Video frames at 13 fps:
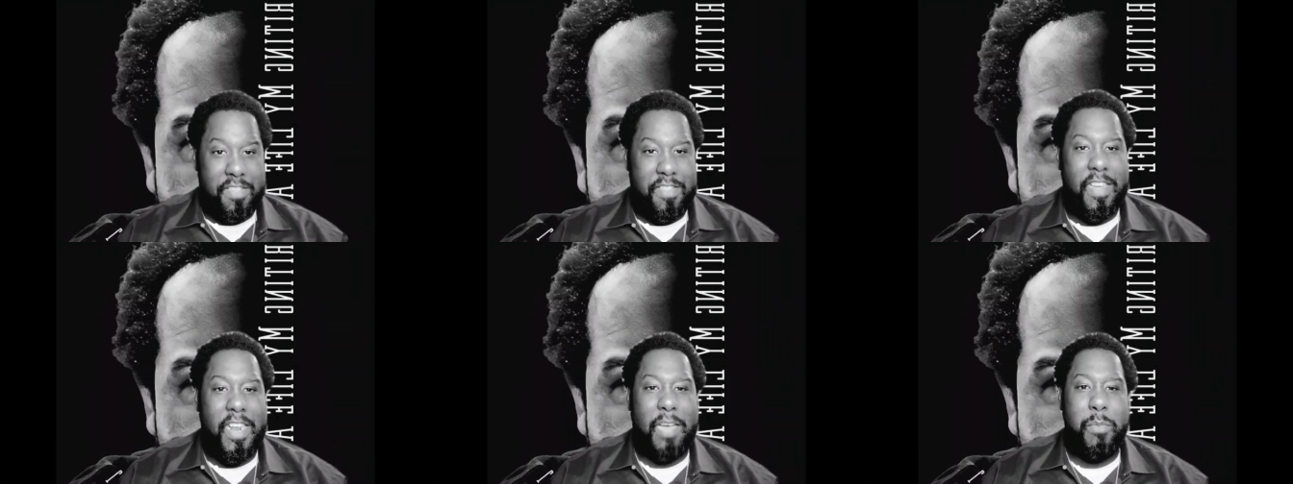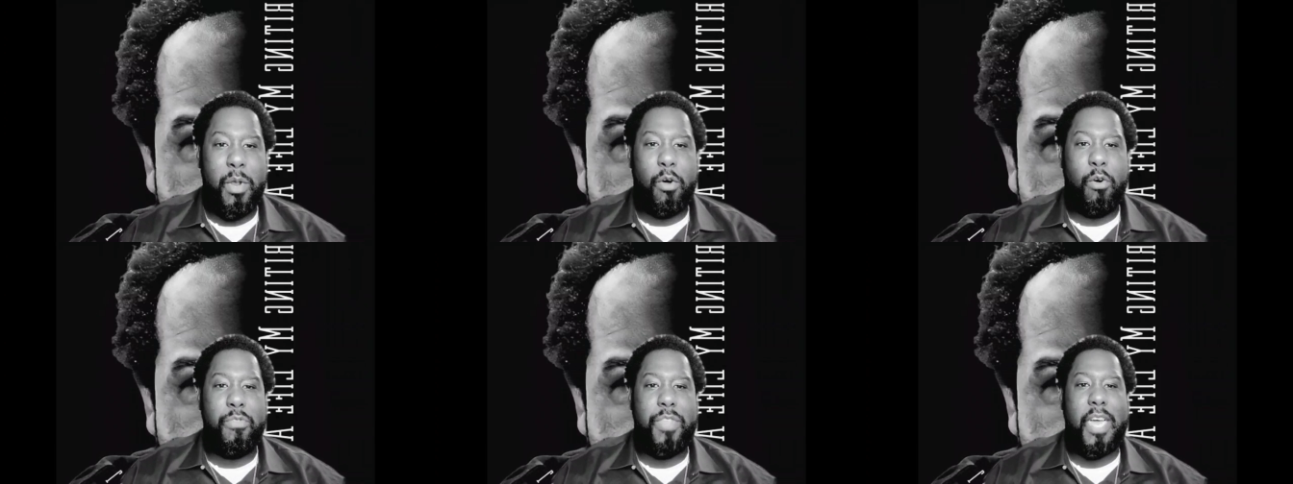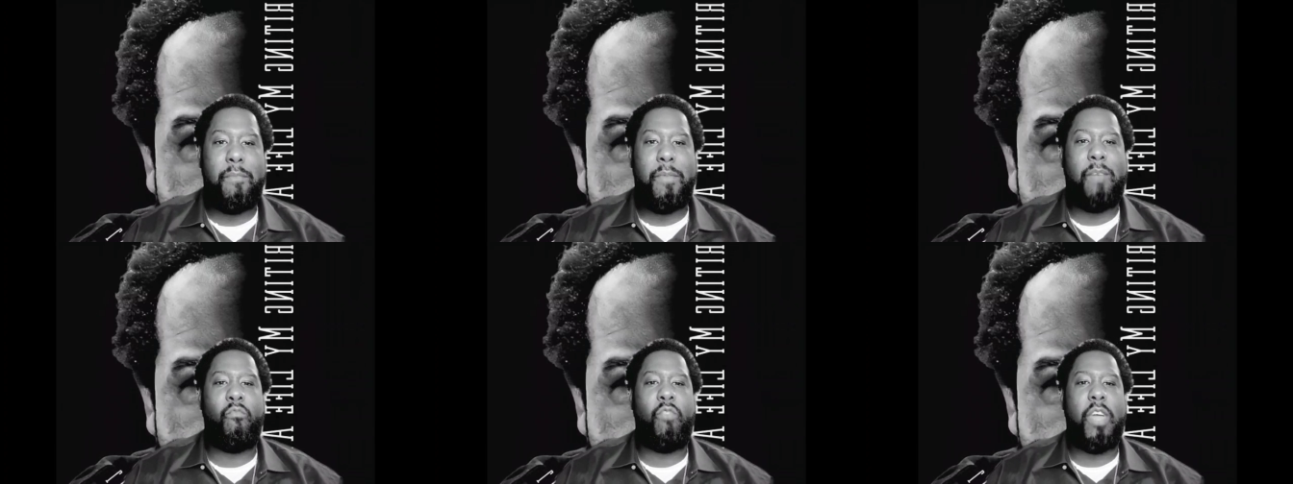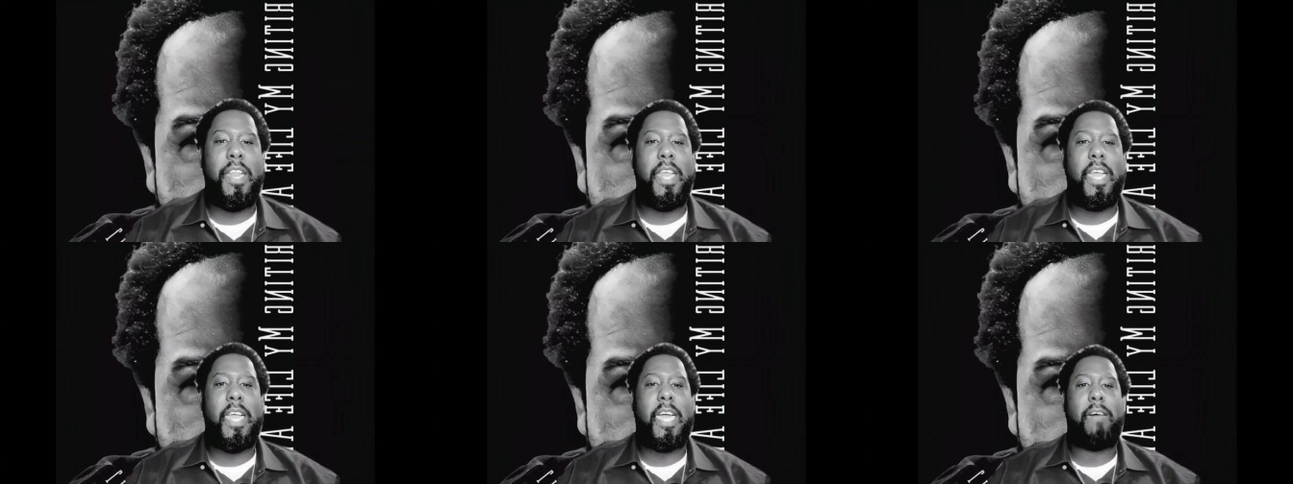He's staring at me the whole time I'm
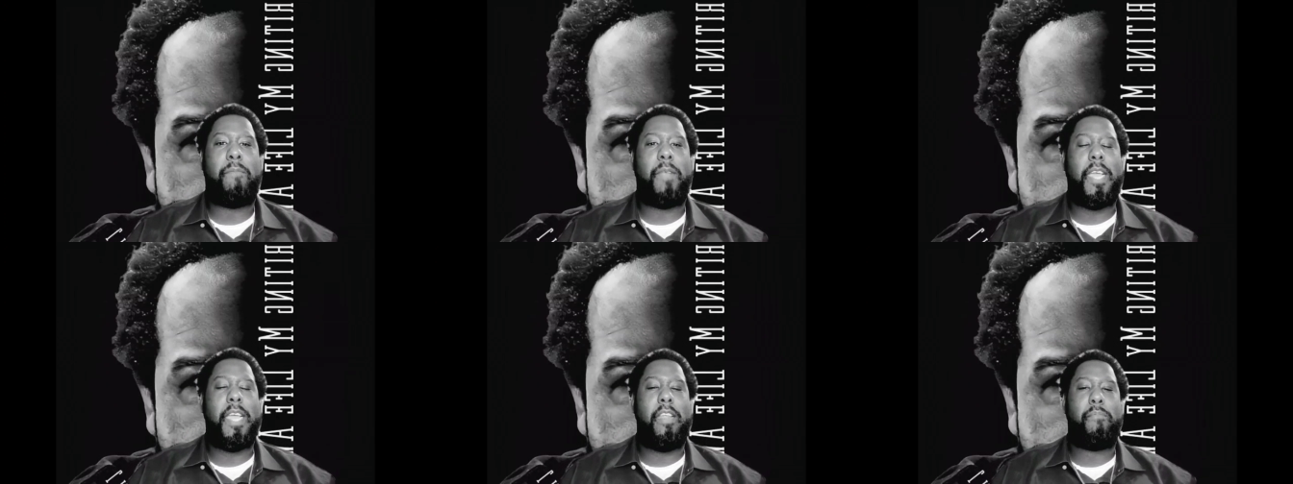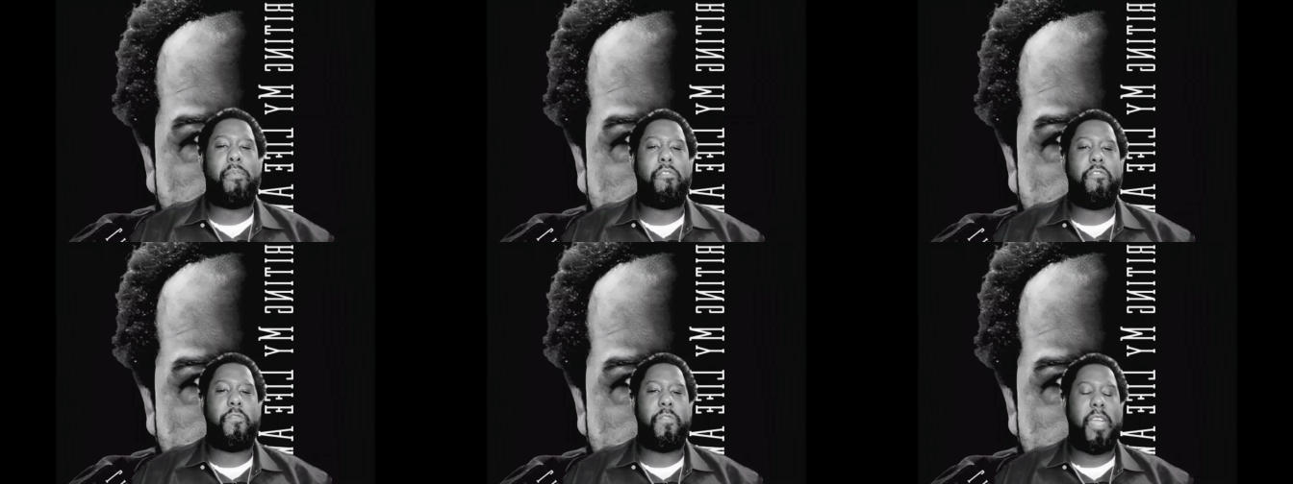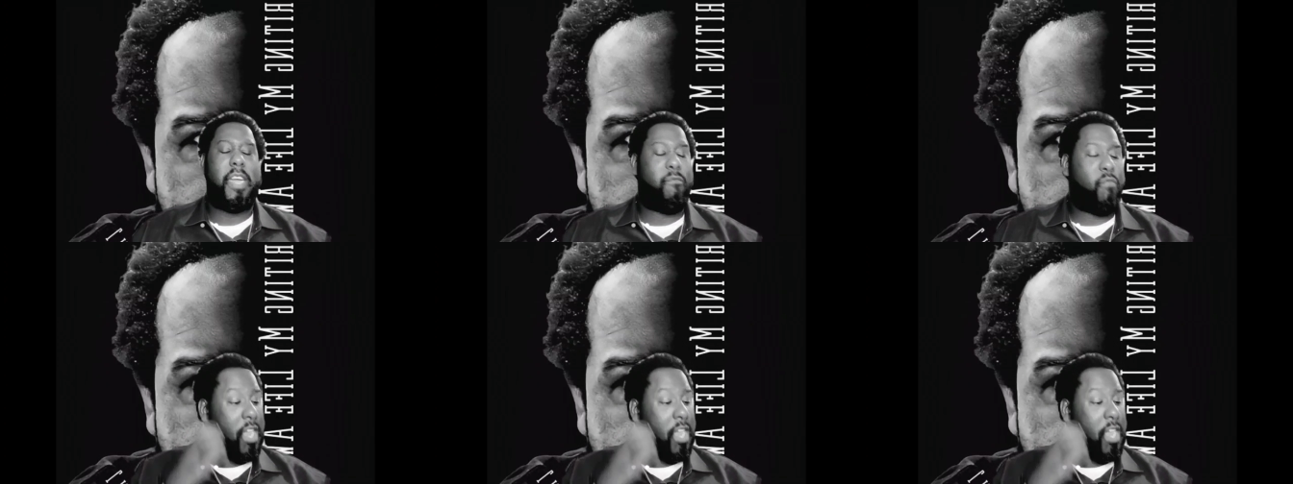writing complicated poetry.